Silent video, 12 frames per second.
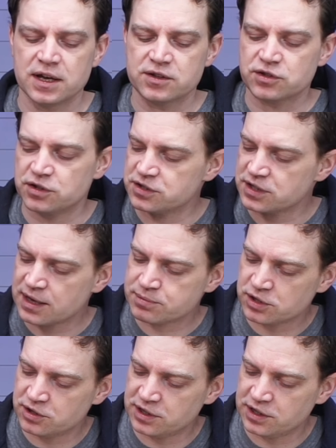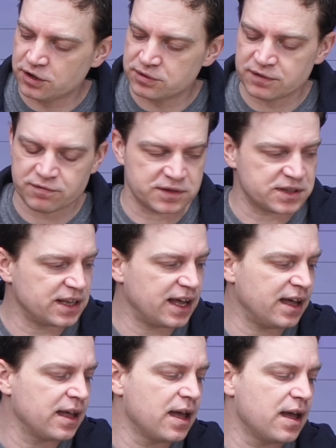so there's absolutely no difference there.